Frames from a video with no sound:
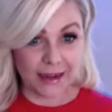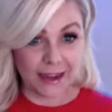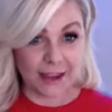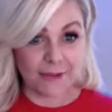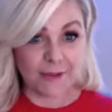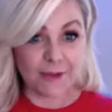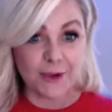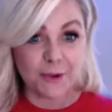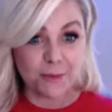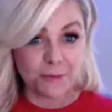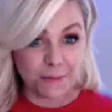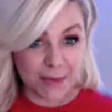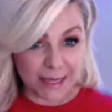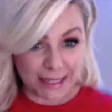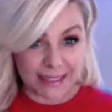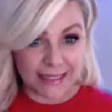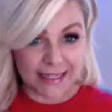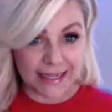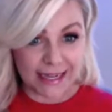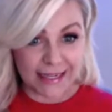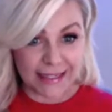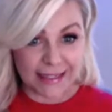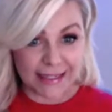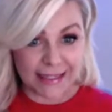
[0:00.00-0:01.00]
If you missed
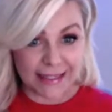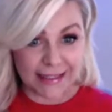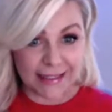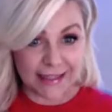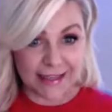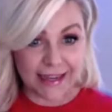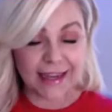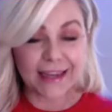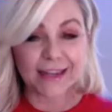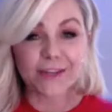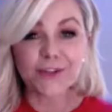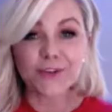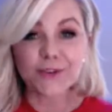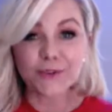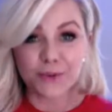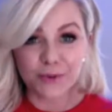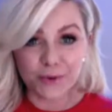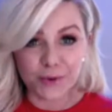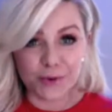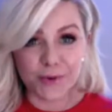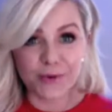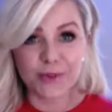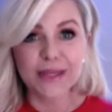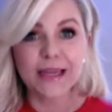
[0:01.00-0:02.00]
it, it
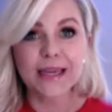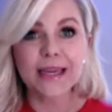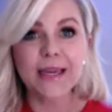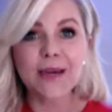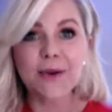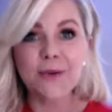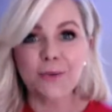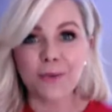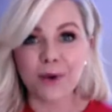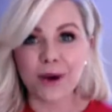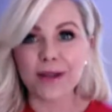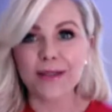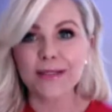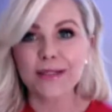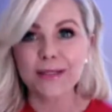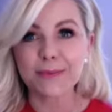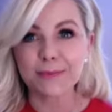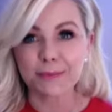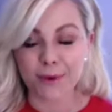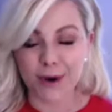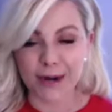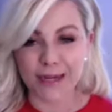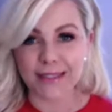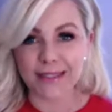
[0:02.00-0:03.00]
truly was
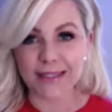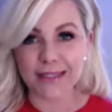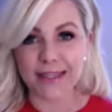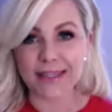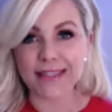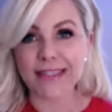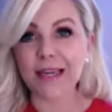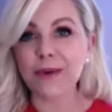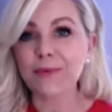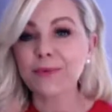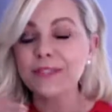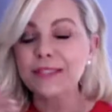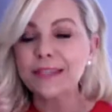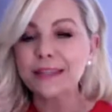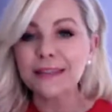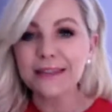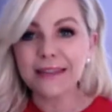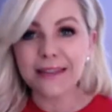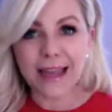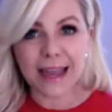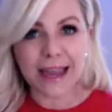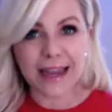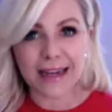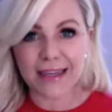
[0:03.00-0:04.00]
priceless. It was the
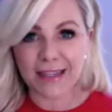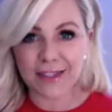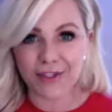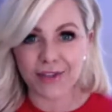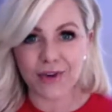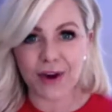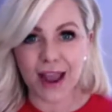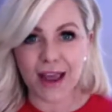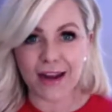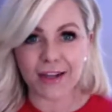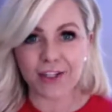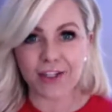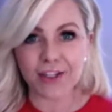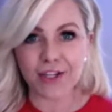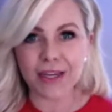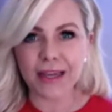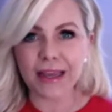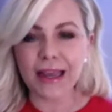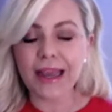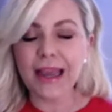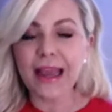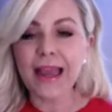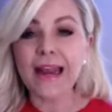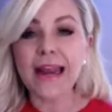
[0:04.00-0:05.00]
latest strategy,
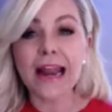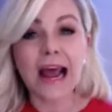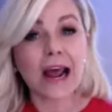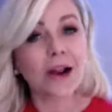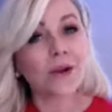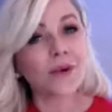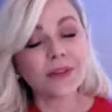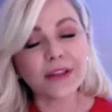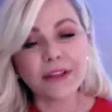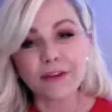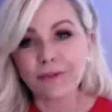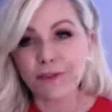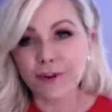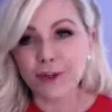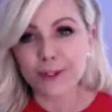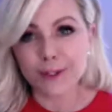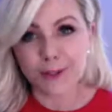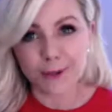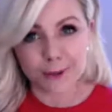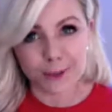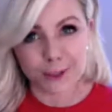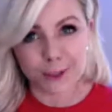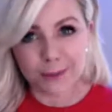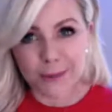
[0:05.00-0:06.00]
not only for
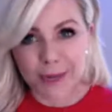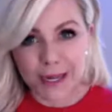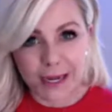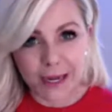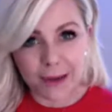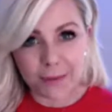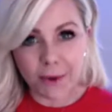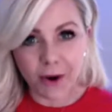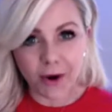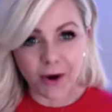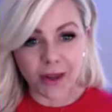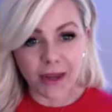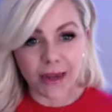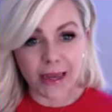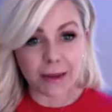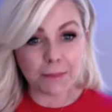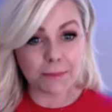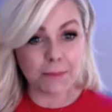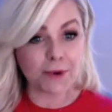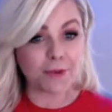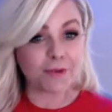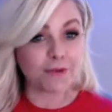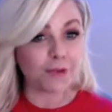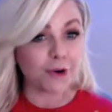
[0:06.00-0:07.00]
social media marketing,
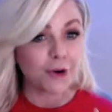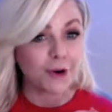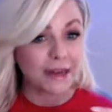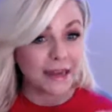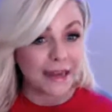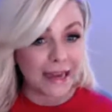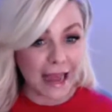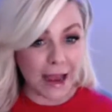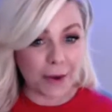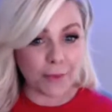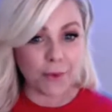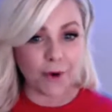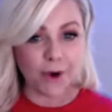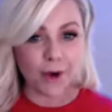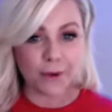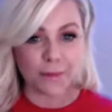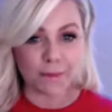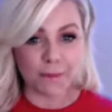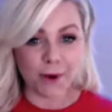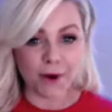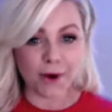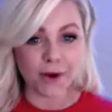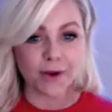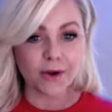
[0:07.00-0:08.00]
but for network
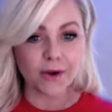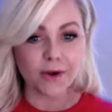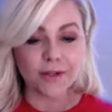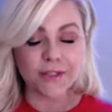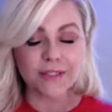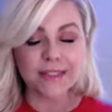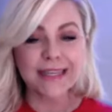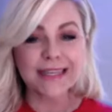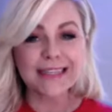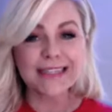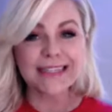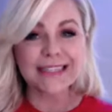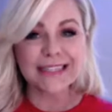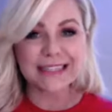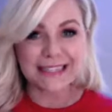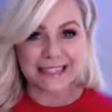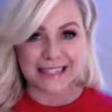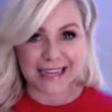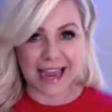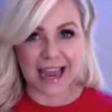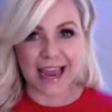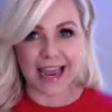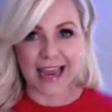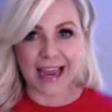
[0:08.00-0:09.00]
marketers
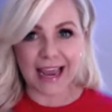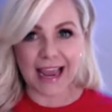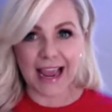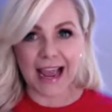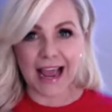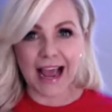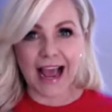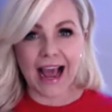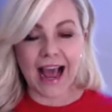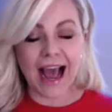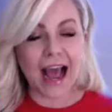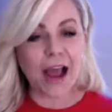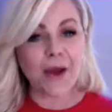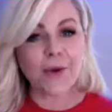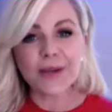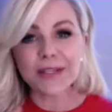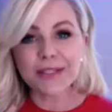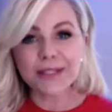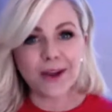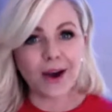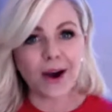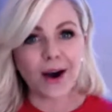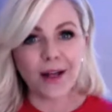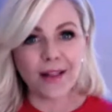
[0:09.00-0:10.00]
today. I always
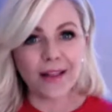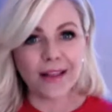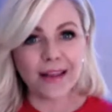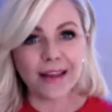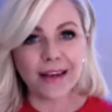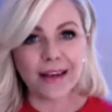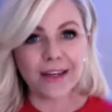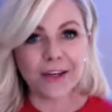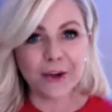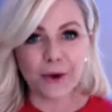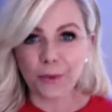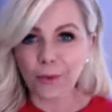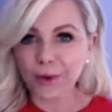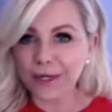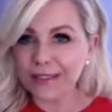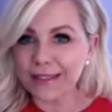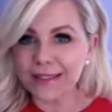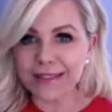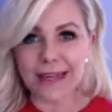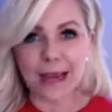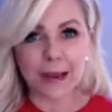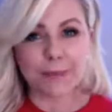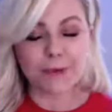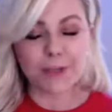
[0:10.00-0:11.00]
call it your
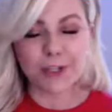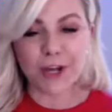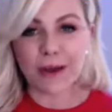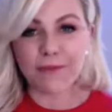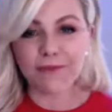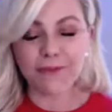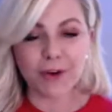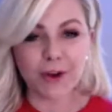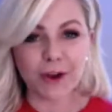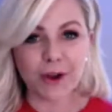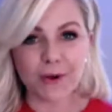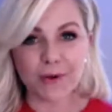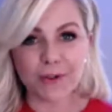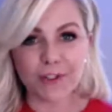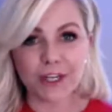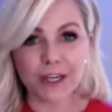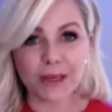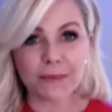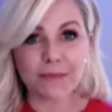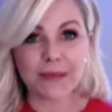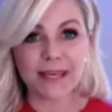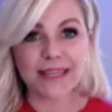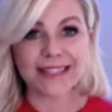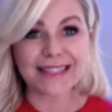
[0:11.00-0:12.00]
one-stop shop for
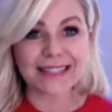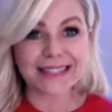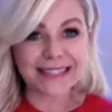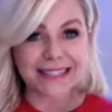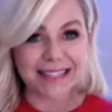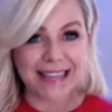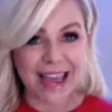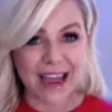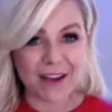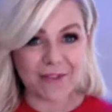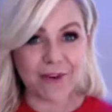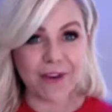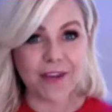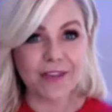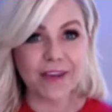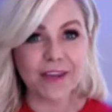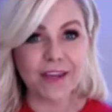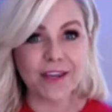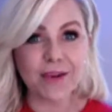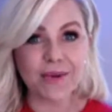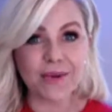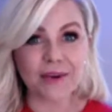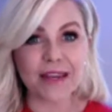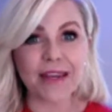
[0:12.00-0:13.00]
coaching because it's everything
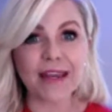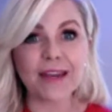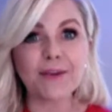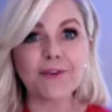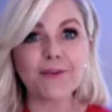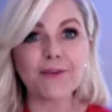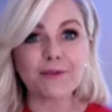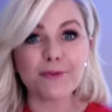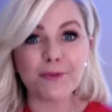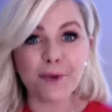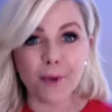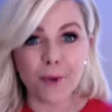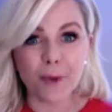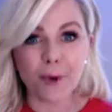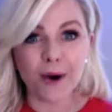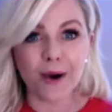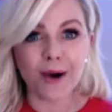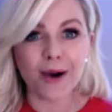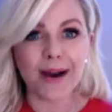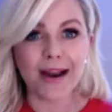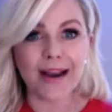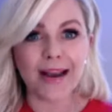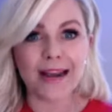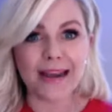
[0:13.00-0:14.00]
you need
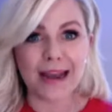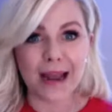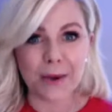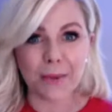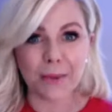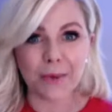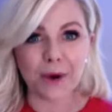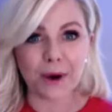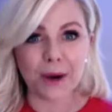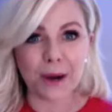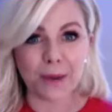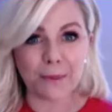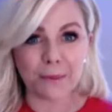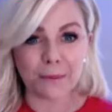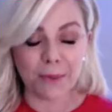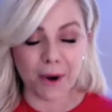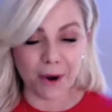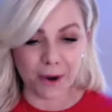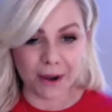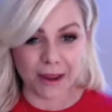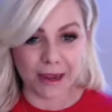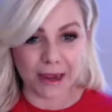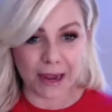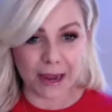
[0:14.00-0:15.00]
for network
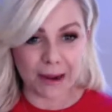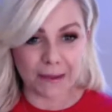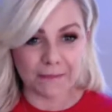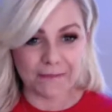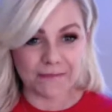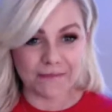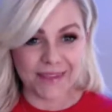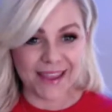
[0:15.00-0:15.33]
marketing.